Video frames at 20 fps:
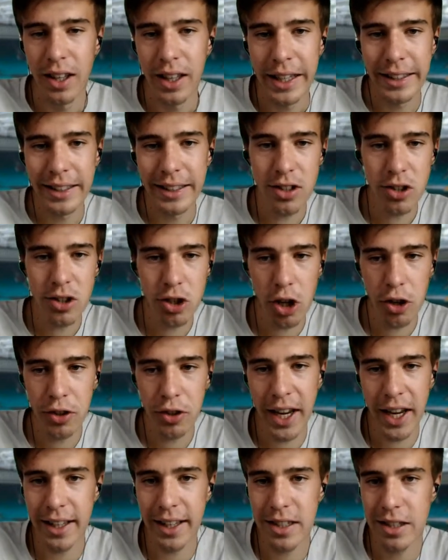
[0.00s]
he didn't show
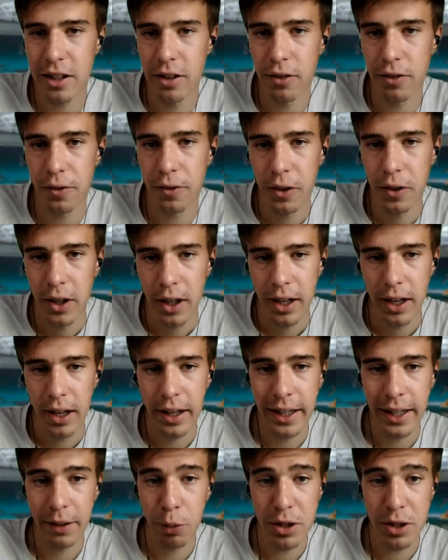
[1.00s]
negative.
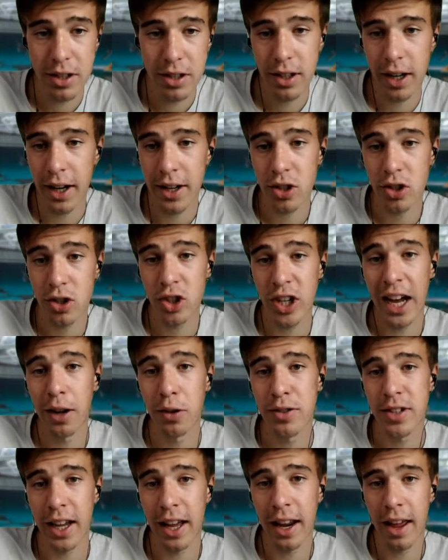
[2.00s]
He wasn't like
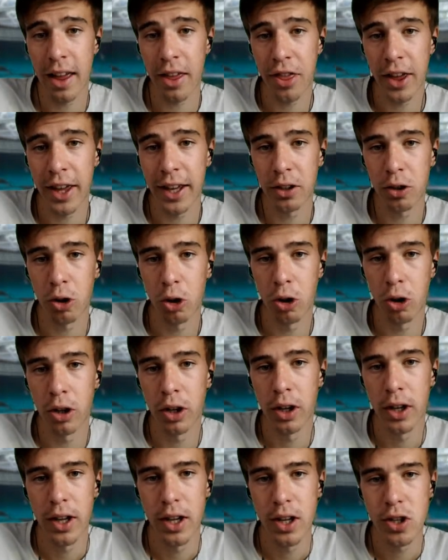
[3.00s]
shouting anything
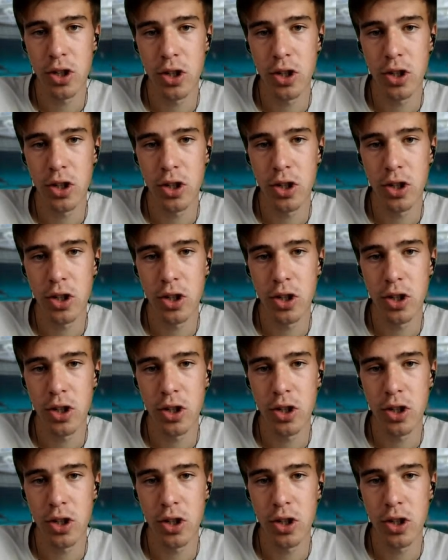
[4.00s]
or